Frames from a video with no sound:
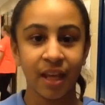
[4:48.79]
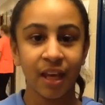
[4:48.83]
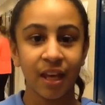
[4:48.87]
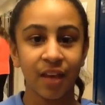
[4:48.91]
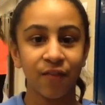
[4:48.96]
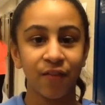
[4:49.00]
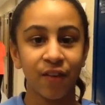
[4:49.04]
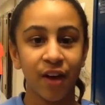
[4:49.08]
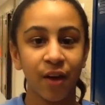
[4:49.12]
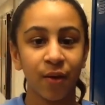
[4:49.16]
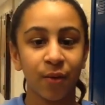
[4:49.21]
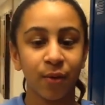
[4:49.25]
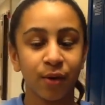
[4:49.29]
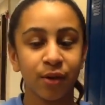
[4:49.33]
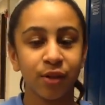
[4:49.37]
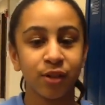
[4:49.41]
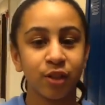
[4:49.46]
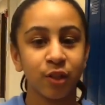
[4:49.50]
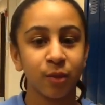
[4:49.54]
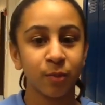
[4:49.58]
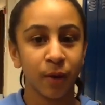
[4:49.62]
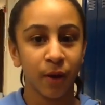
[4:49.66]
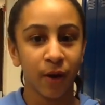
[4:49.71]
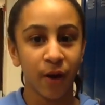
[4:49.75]
If I were a
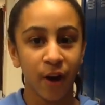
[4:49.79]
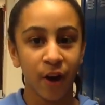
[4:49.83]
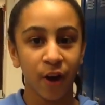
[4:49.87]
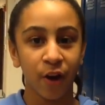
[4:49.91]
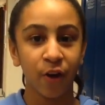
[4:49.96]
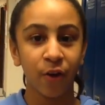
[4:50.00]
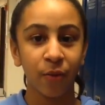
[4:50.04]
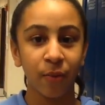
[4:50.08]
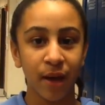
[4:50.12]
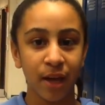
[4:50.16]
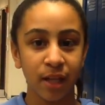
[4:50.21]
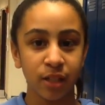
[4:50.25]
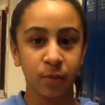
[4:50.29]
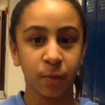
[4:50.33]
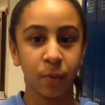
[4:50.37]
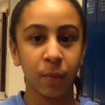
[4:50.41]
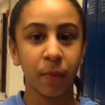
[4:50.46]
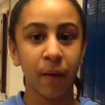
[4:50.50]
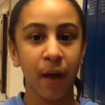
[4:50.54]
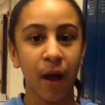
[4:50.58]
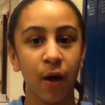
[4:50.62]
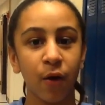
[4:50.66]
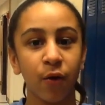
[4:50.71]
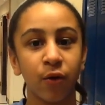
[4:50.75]
superhero, my
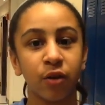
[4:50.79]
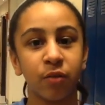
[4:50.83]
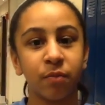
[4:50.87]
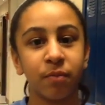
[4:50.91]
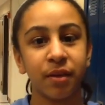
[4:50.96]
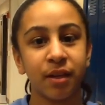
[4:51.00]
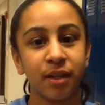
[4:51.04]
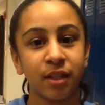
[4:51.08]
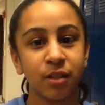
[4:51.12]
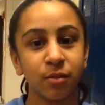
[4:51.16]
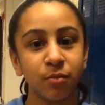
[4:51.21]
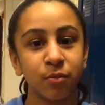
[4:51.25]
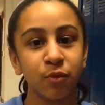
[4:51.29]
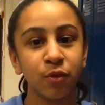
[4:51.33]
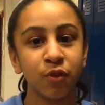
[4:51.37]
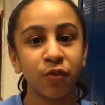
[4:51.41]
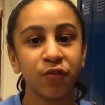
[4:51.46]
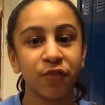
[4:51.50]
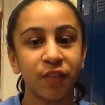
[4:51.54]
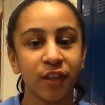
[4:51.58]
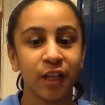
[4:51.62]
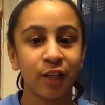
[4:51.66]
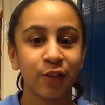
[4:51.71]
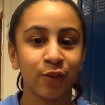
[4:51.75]
superpower would be to move
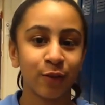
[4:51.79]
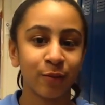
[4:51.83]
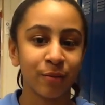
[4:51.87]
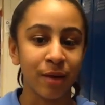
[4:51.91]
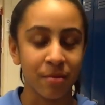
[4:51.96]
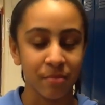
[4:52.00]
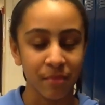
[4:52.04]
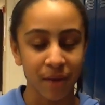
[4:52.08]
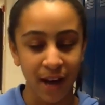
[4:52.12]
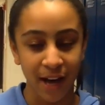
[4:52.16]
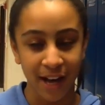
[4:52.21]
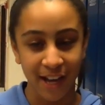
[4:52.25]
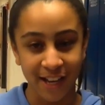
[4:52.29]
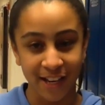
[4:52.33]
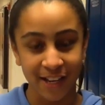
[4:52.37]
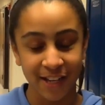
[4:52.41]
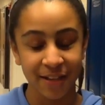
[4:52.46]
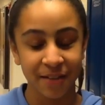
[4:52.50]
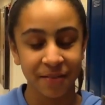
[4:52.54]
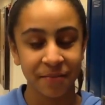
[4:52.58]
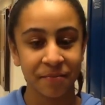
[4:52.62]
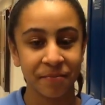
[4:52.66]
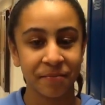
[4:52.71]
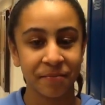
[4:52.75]
things in my mind.